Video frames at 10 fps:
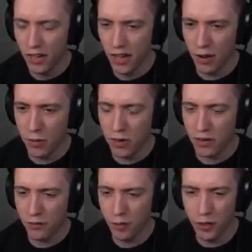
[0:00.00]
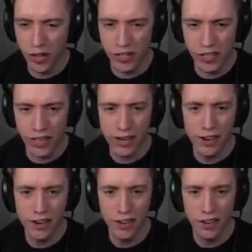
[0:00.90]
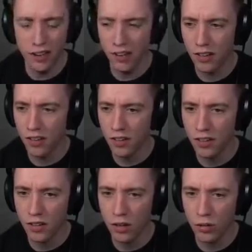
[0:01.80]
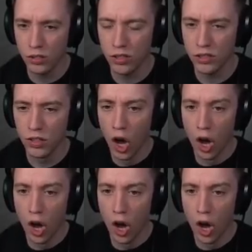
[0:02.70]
I want to feel not dead. Oh, jeez.